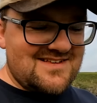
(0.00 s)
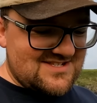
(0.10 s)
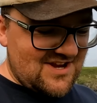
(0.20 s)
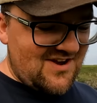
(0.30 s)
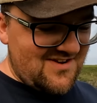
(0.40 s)

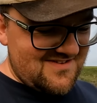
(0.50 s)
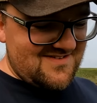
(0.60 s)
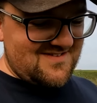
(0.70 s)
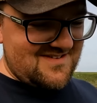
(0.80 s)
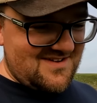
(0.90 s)
So
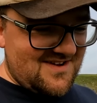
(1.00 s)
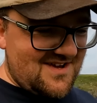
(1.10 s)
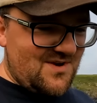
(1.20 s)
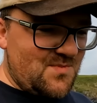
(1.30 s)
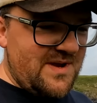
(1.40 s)

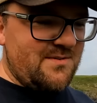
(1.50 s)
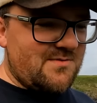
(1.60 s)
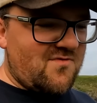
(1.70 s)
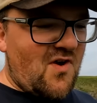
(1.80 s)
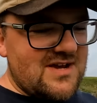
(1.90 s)
we
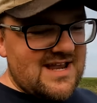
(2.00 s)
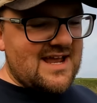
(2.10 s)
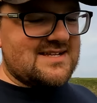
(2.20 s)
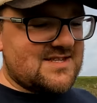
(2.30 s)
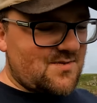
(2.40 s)
were right
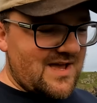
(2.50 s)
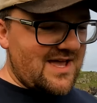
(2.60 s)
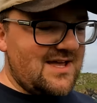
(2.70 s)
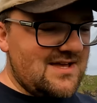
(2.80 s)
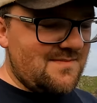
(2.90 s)
next to
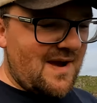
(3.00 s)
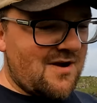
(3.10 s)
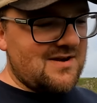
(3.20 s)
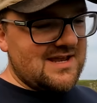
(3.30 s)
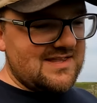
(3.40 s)
it,
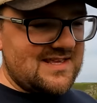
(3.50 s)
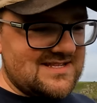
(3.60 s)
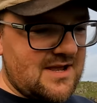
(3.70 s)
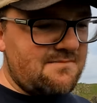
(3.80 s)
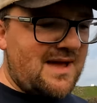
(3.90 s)
apparently,
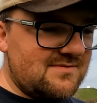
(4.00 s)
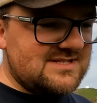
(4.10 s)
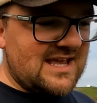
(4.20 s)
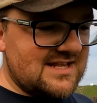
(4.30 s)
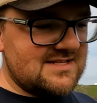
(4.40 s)
these like metal
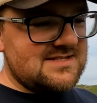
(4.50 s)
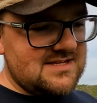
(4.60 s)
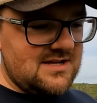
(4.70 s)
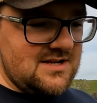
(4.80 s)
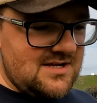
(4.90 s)
tins,